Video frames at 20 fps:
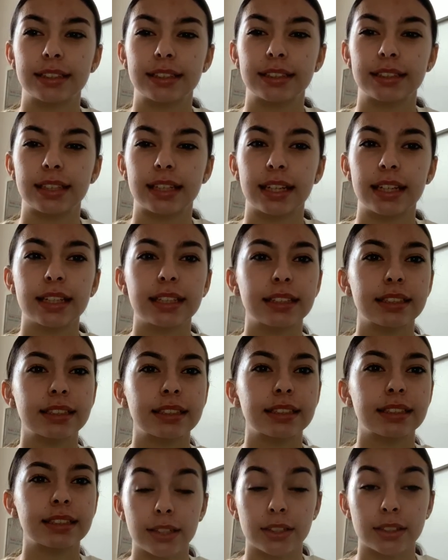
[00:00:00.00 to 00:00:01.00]
6
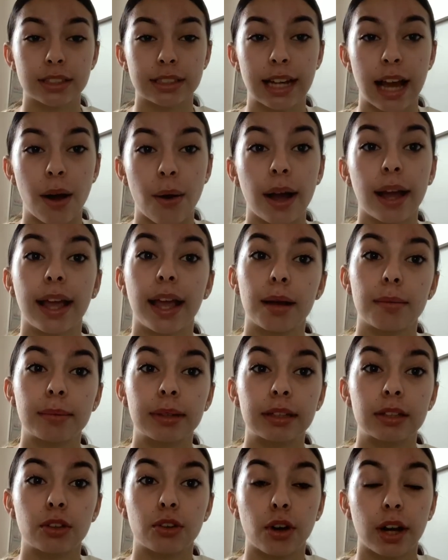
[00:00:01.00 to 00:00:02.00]
years now, I am
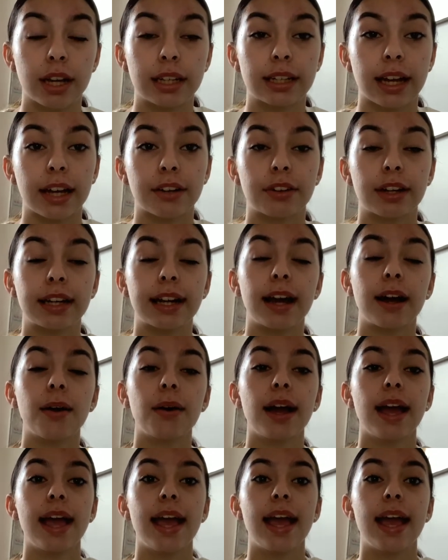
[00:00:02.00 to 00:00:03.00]
in grade 9 right now,
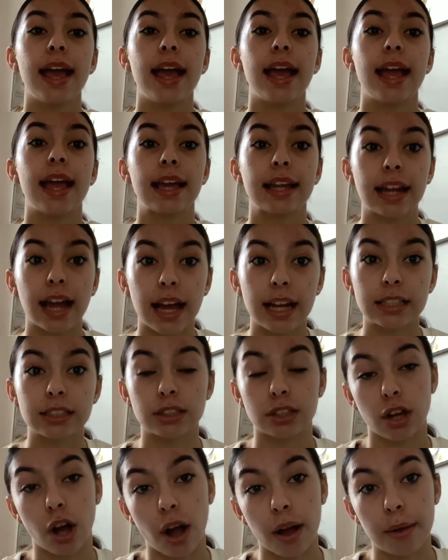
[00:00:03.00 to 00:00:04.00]
it has
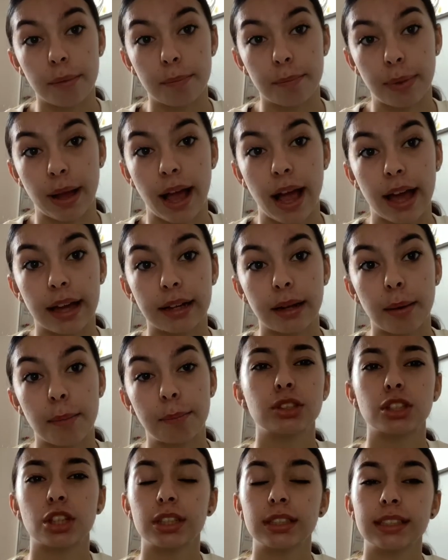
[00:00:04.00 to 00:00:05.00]
gotten bad. I'm
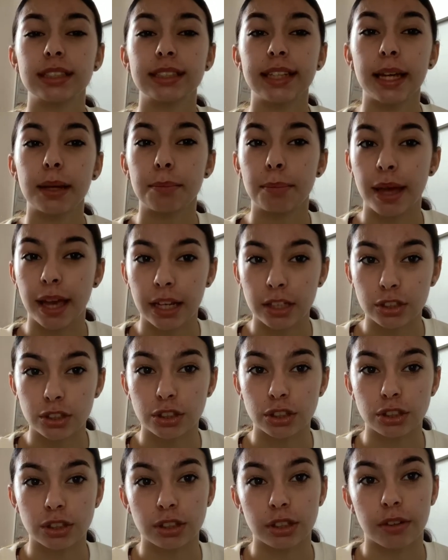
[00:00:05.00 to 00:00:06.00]
starting to take
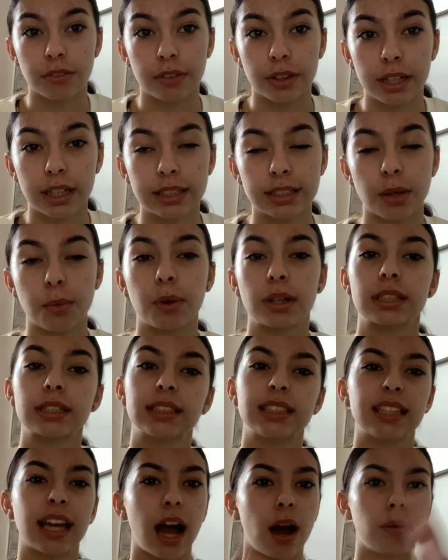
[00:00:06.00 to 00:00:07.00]
pictures of it because I want to
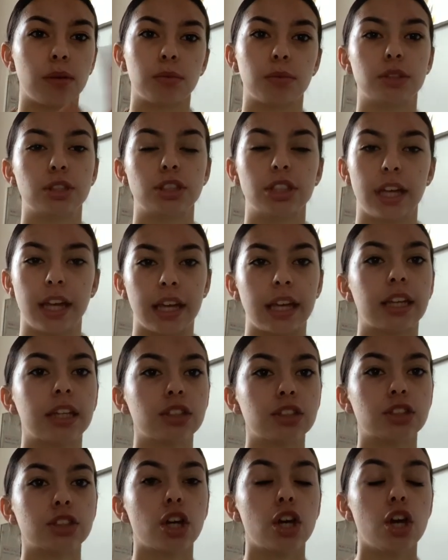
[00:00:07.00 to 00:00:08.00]
see how it would
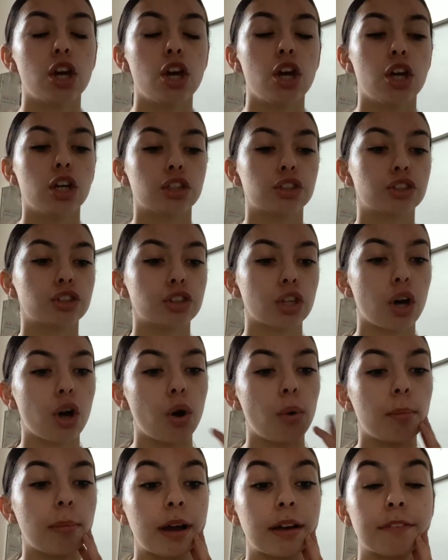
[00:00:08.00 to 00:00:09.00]
change. So
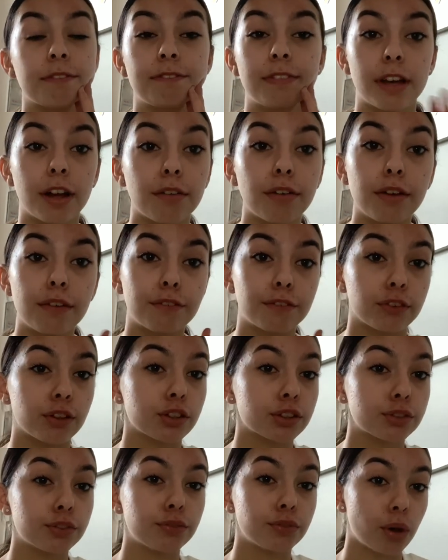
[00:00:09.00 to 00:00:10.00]
my very
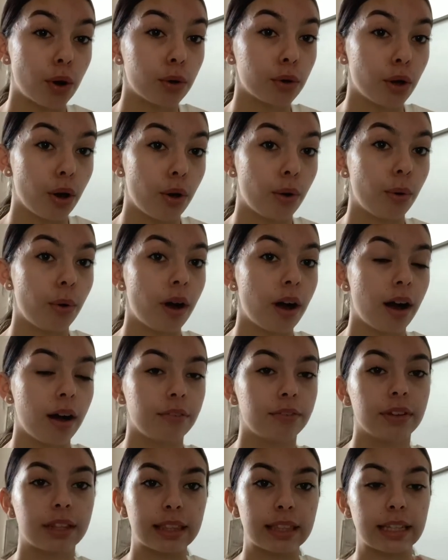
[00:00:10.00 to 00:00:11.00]
first photo
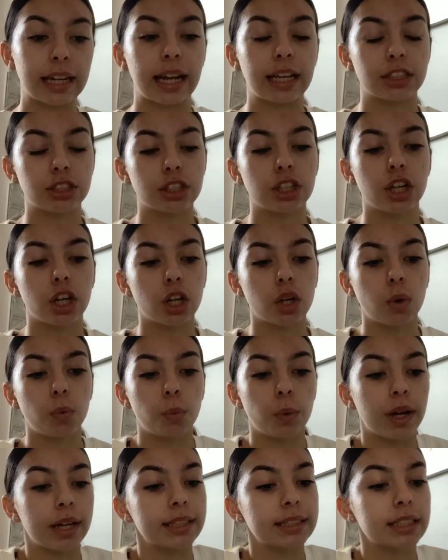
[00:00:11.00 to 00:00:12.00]
of it that I took
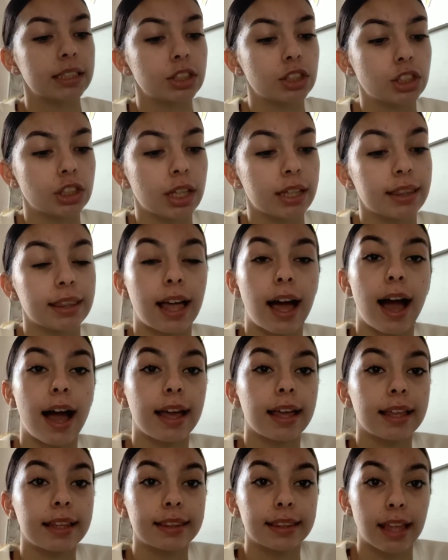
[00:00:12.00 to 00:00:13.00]
was July
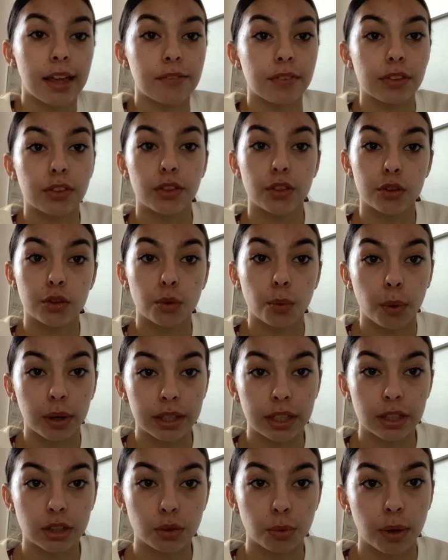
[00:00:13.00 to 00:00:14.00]
11th,
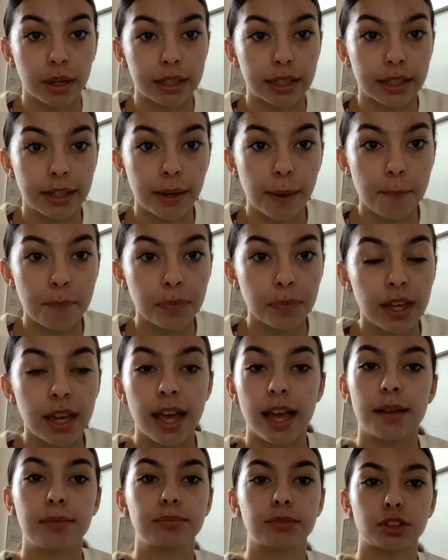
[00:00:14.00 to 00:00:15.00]
2020.
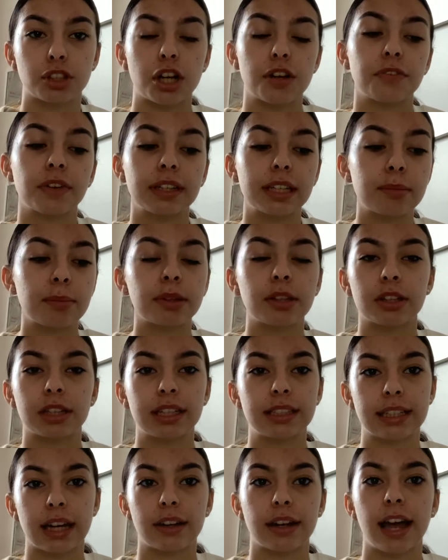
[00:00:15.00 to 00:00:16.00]
I'm sorry if I keep on
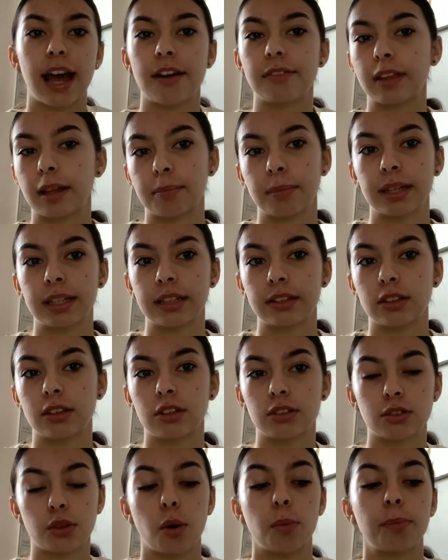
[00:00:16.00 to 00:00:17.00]
looking down. I have like my little
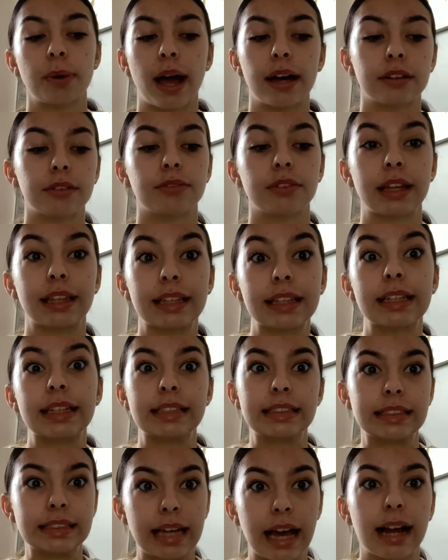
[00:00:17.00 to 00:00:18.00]
notepad of like the
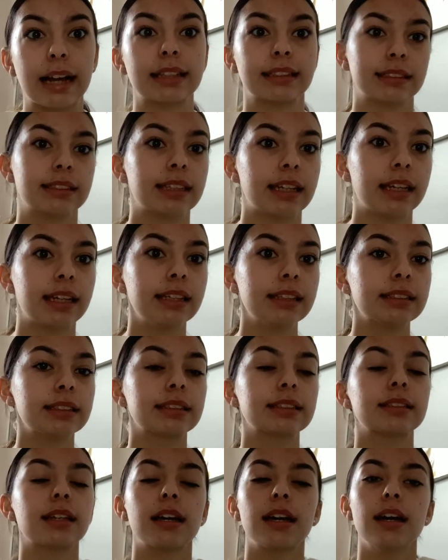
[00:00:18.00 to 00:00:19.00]
exact dates.
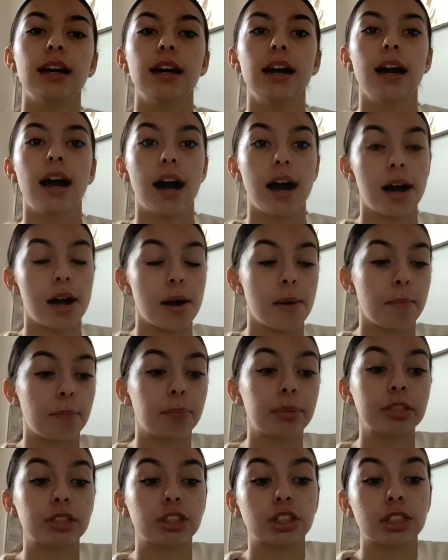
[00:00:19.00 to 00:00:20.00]

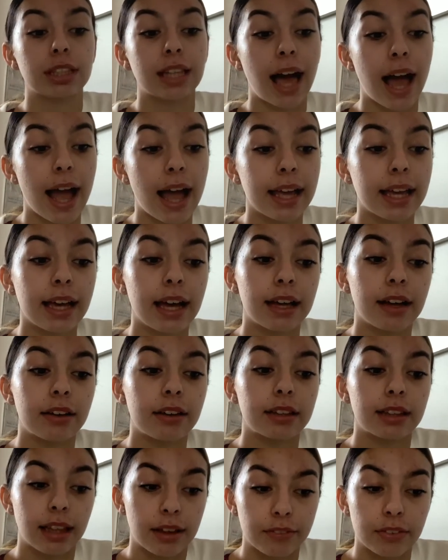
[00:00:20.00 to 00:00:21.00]
But July
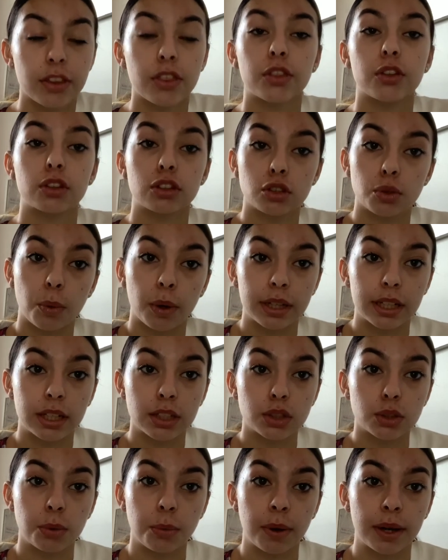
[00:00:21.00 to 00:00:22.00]
11th,
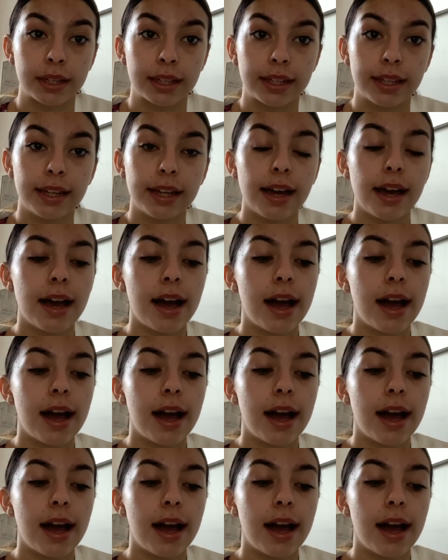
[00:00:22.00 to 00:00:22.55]
2020,